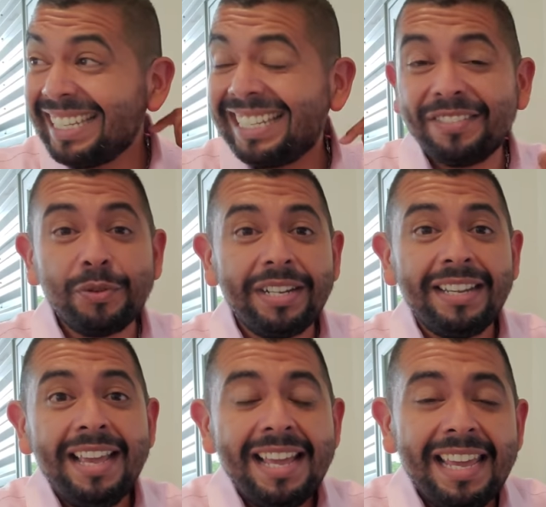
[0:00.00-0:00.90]
It's what
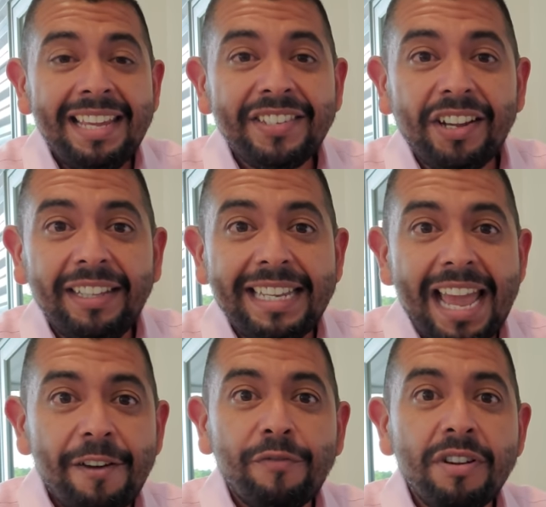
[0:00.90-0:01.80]
is on the
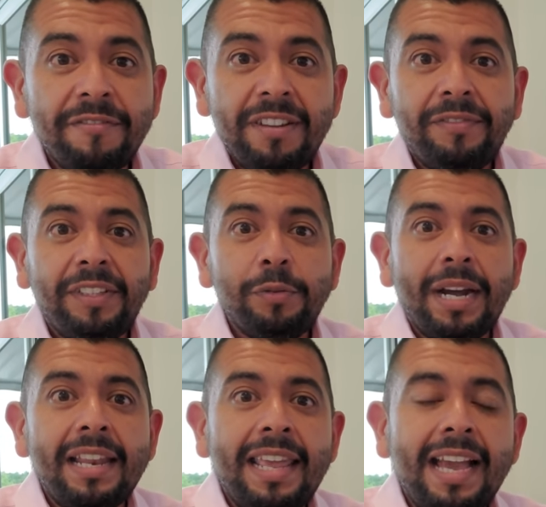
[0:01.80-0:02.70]
F-150
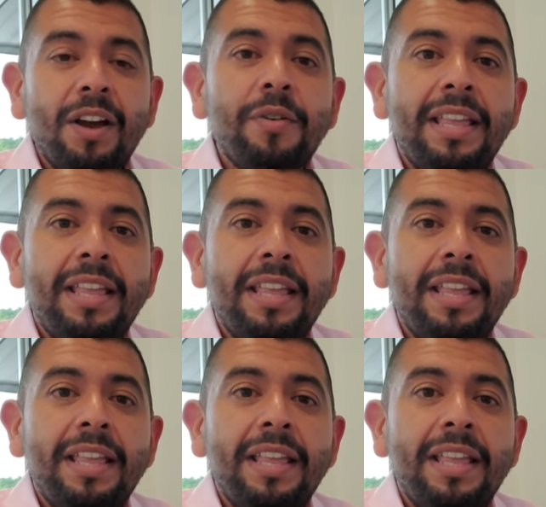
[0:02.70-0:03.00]
right now.